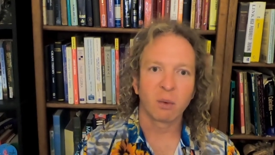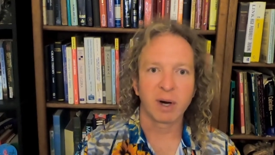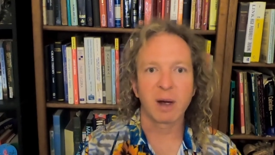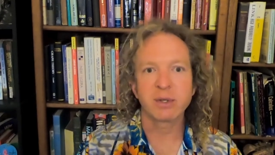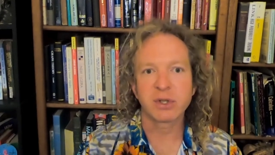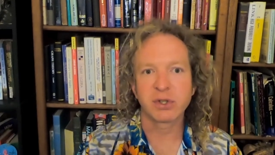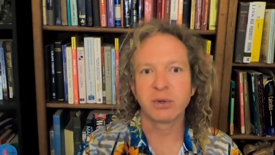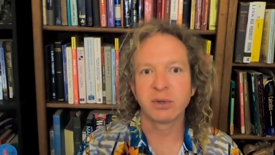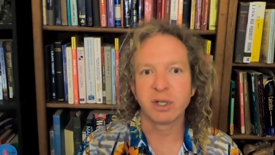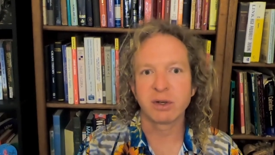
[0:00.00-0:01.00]
When I was a
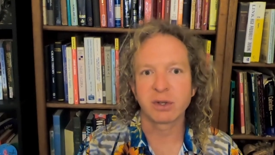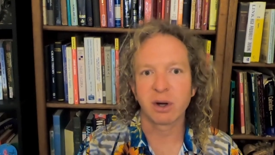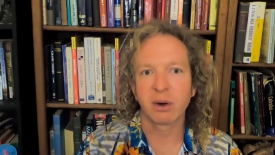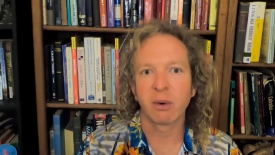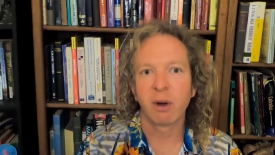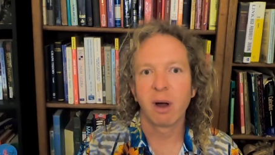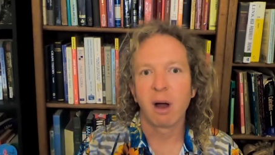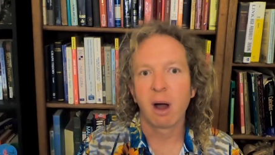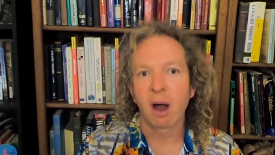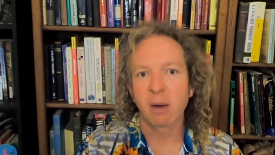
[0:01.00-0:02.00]
student years ago,
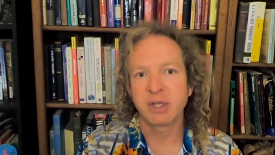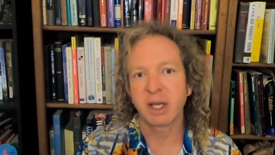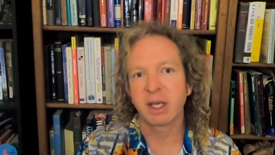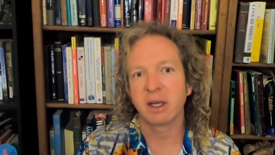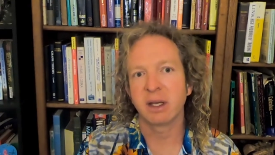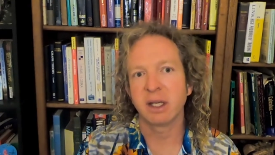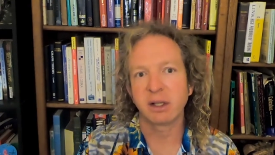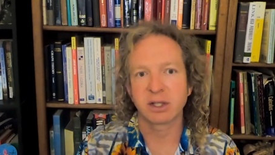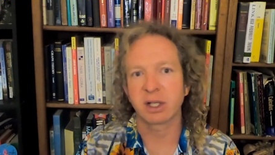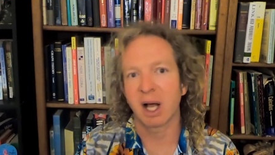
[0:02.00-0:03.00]
I was taking an
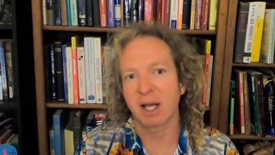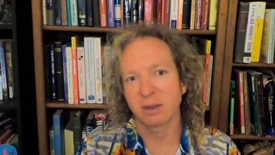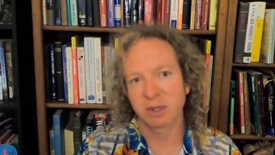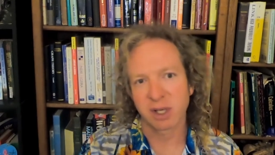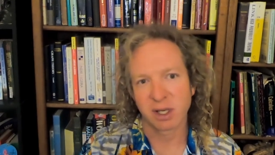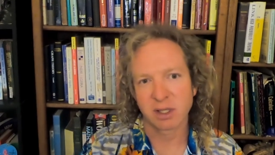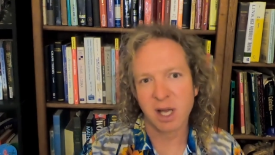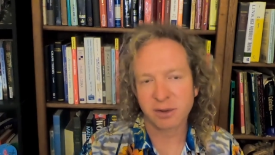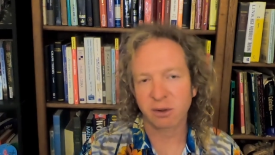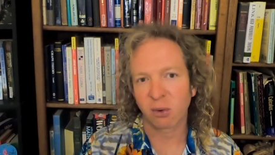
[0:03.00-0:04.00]
English class. It was a
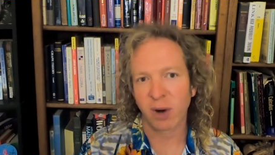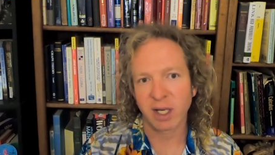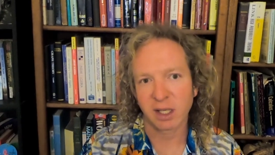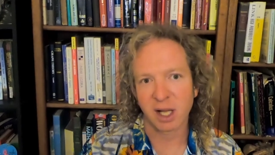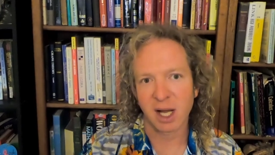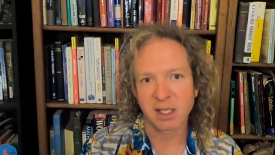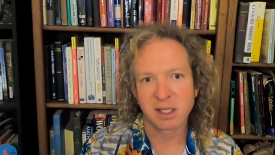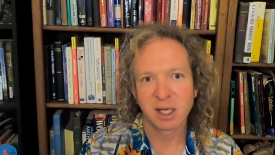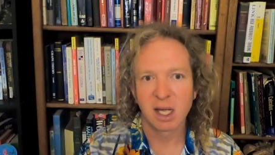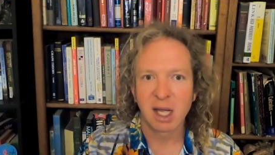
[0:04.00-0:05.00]
technical writing
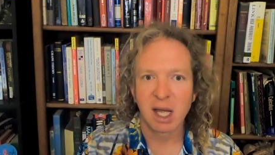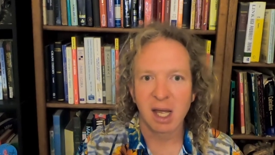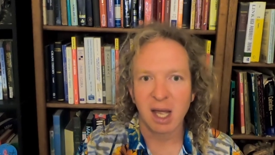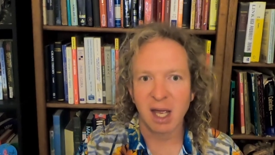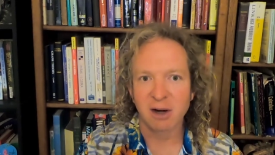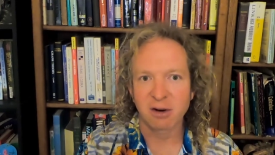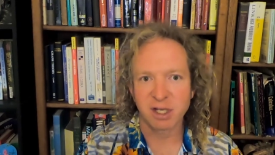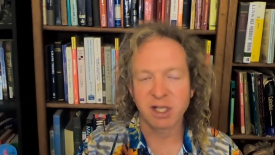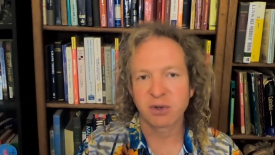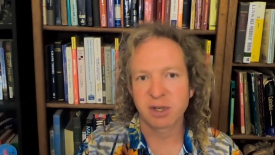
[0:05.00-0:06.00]
class, and our
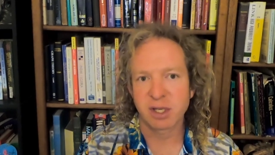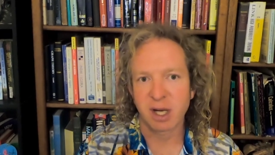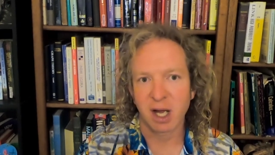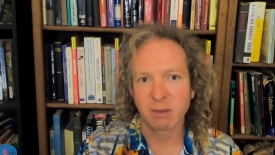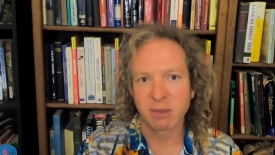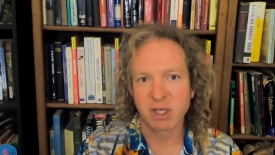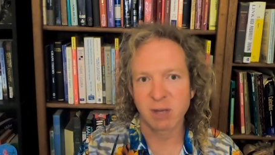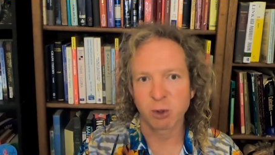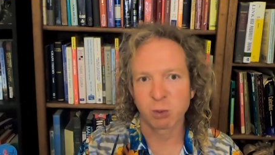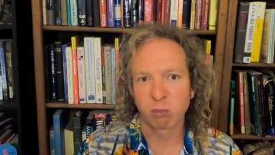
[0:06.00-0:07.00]
teacher at the time, his
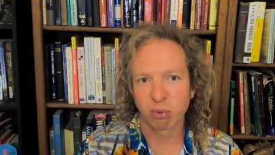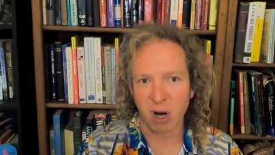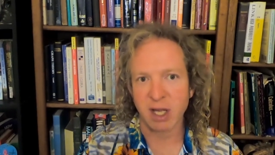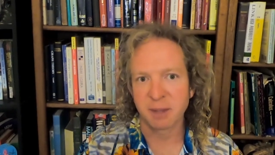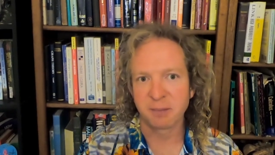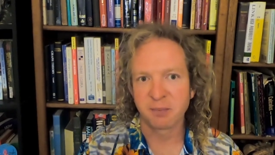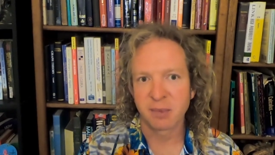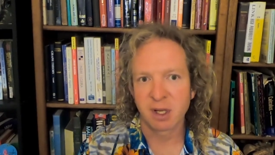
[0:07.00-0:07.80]
name was Brian,